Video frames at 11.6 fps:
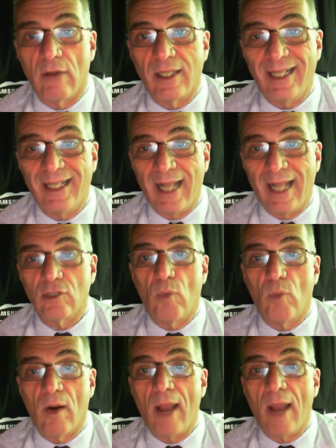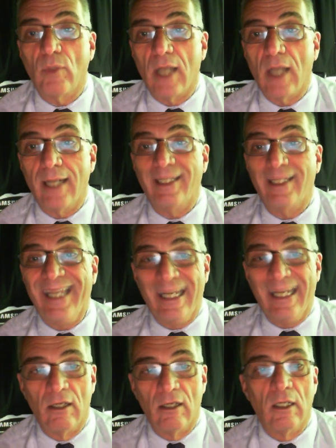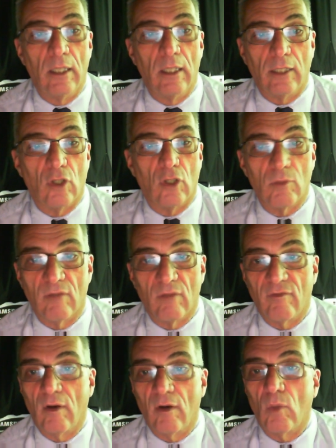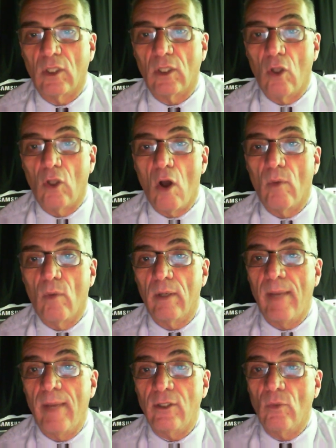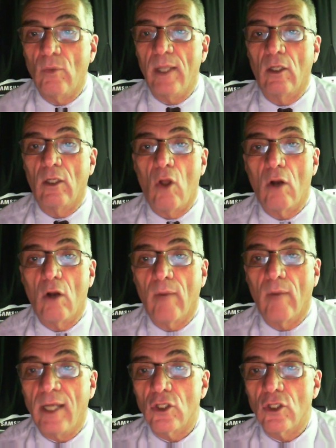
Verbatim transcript: I think that's where I would kind of lean in terms of uh, what the lo- what it may do in the long range.